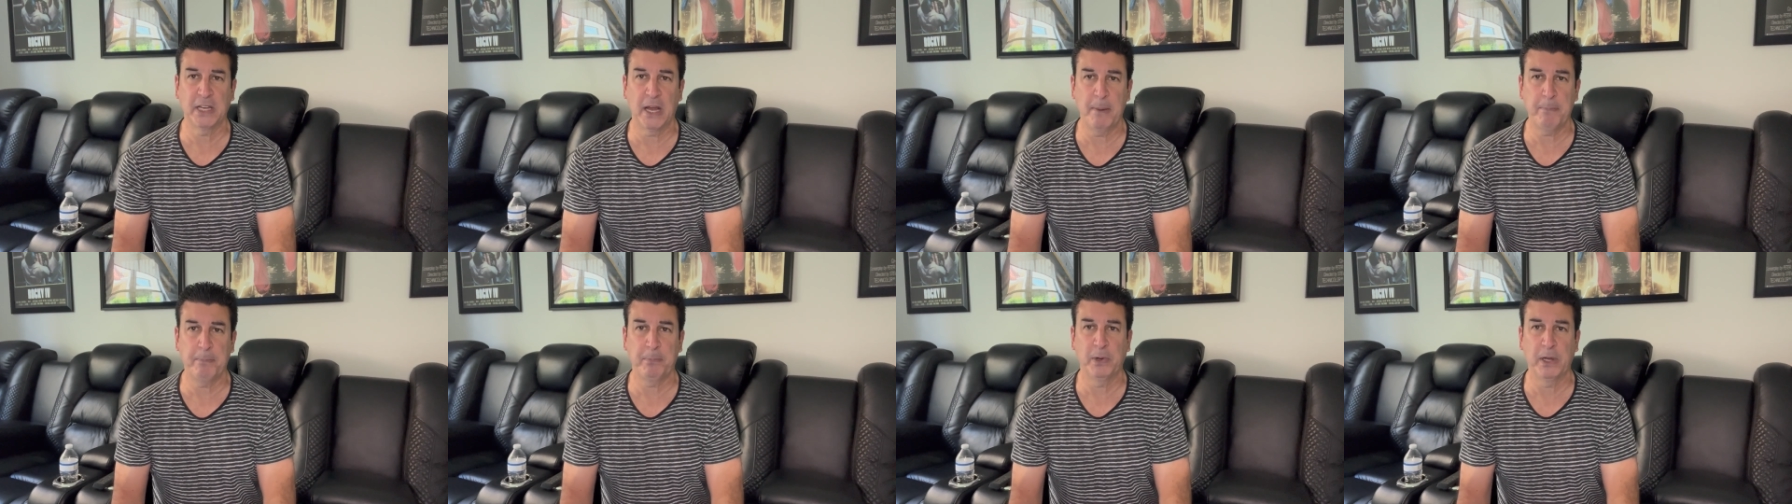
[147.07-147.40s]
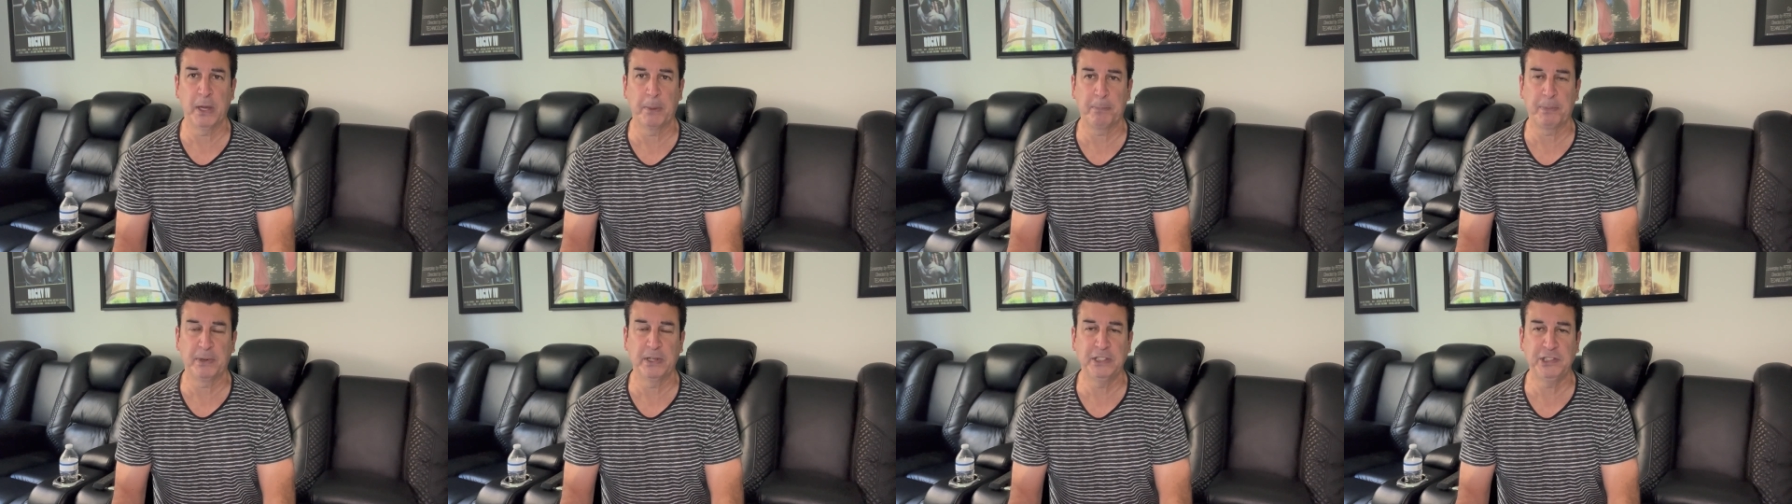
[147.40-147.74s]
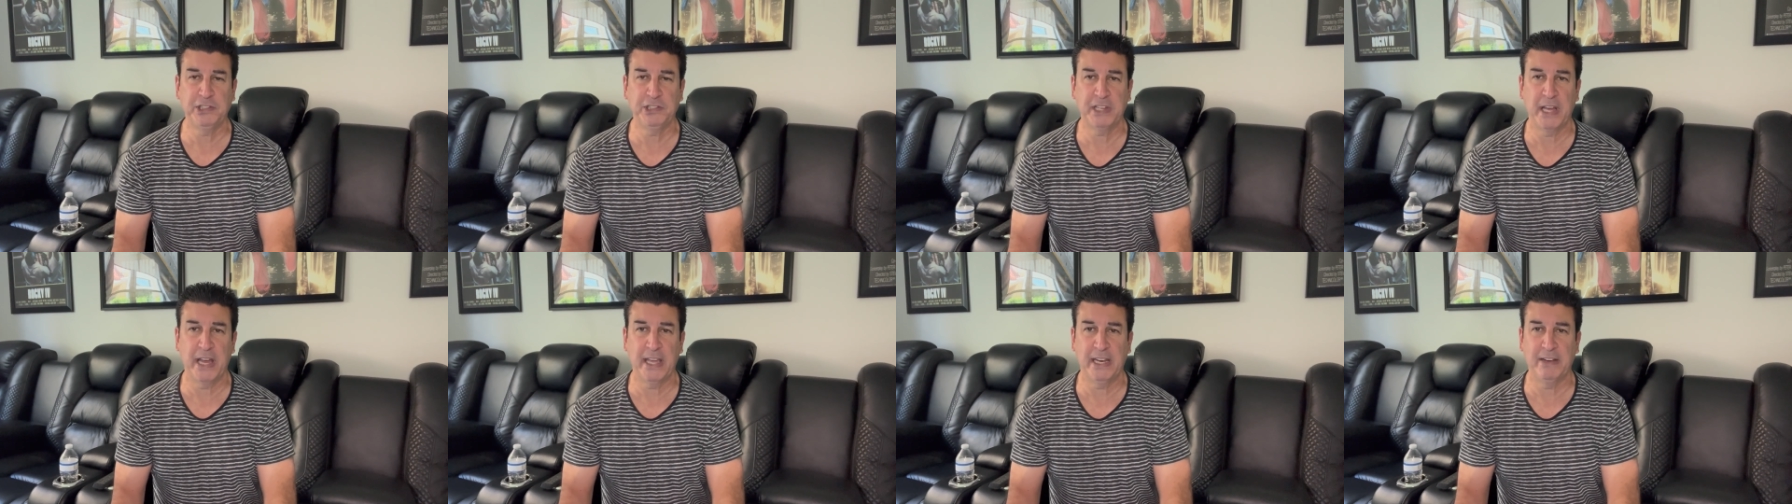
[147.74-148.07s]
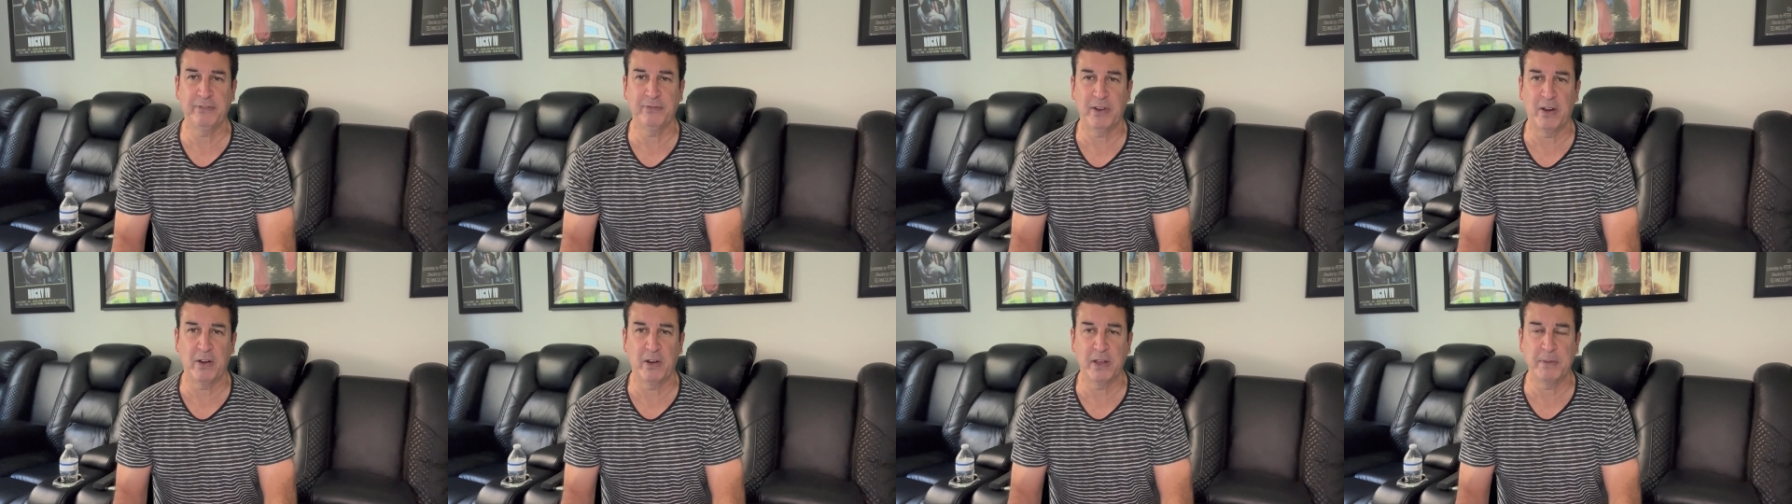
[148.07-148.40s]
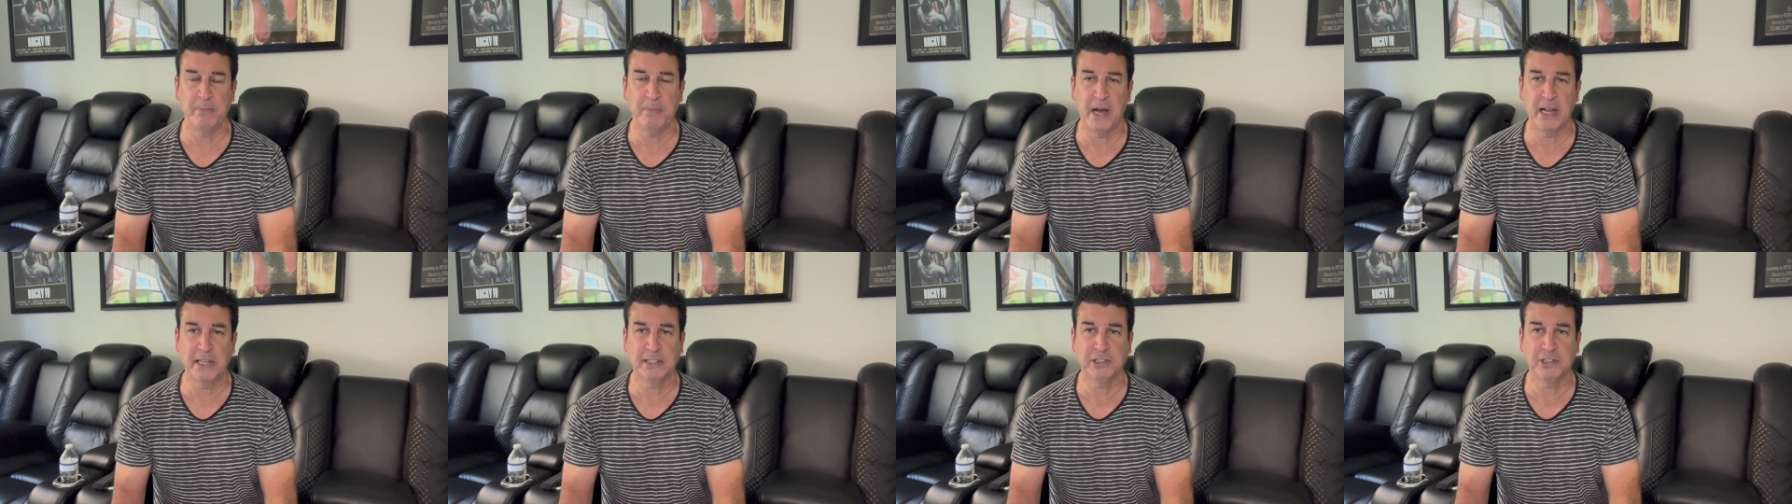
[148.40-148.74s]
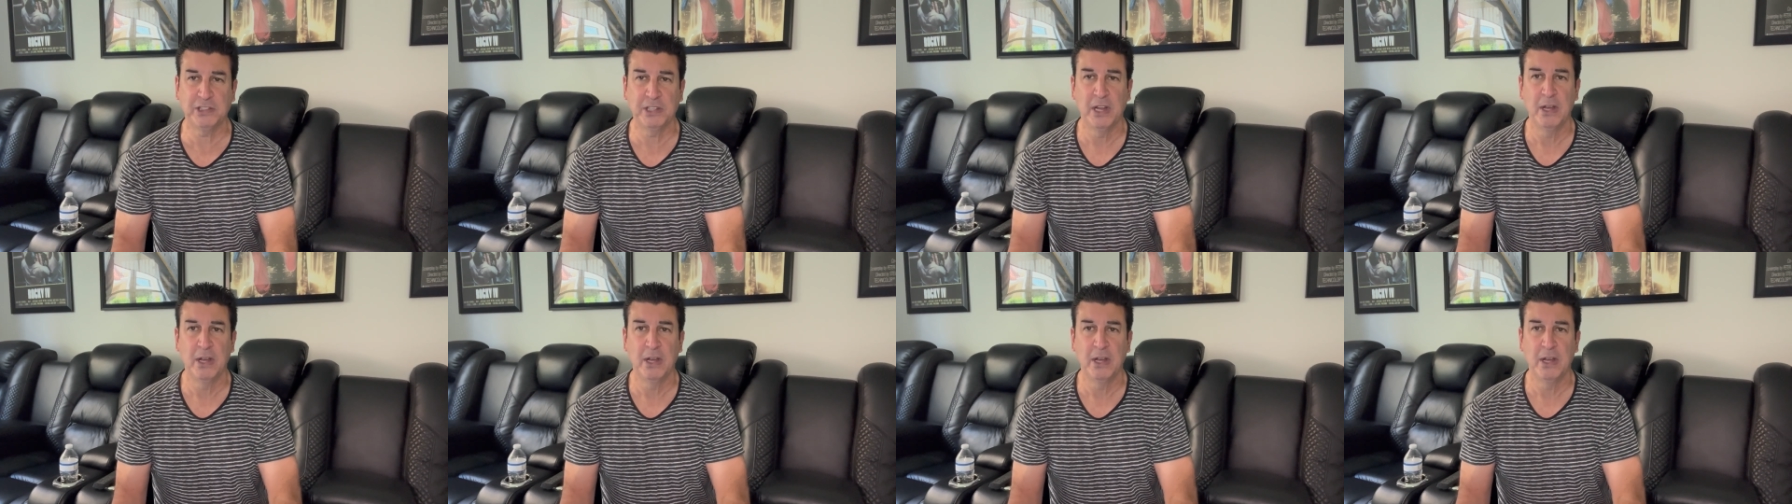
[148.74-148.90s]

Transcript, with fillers: up. We appreciate it very much.